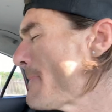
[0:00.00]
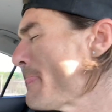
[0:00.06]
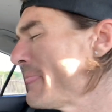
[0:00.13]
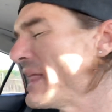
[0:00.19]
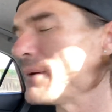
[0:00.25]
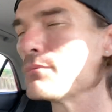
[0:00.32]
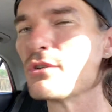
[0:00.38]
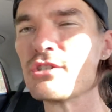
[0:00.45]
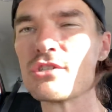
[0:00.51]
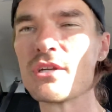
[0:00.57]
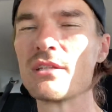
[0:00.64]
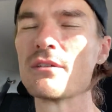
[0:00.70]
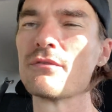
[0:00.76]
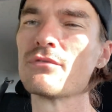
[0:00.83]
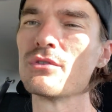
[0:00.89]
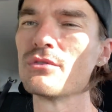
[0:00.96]
I appreciate
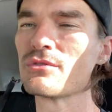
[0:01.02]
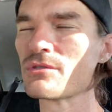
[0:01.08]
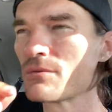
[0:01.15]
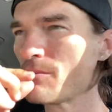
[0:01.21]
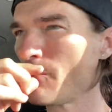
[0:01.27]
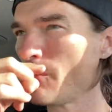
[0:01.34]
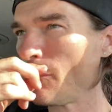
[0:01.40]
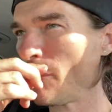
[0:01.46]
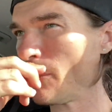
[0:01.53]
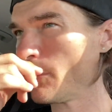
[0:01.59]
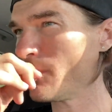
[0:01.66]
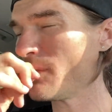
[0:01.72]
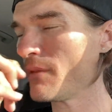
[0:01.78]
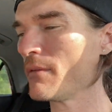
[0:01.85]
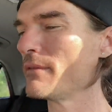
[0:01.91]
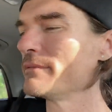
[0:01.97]
the fruits
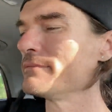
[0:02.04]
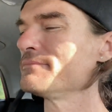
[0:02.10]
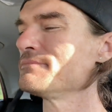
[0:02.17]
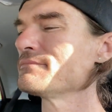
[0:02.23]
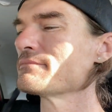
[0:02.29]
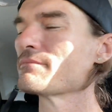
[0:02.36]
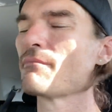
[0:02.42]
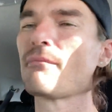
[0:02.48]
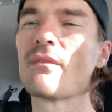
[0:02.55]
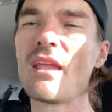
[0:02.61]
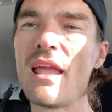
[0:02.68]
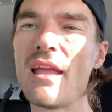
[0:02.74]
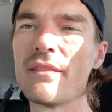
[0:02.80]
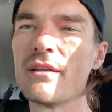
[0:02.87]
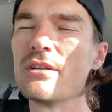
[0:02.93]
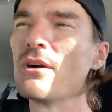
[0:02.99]

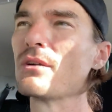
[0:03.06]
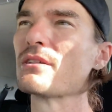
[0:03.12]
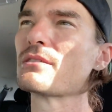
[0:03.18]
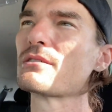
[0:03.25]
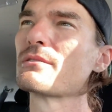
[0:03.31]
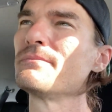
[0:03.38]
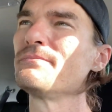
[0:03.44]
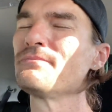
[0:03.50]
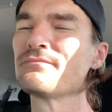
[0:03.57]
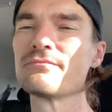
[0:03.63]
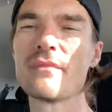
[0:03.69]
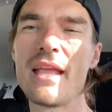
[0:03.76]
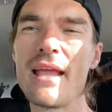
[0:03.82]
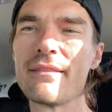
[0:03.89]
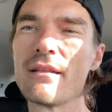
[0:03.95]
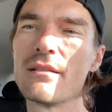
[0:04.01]
and the donuts
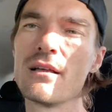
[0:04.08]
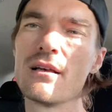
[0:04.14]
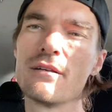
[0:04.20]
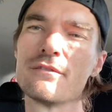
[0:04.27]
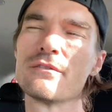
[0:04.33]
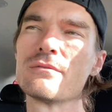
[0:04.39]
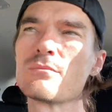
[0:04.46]
and the love.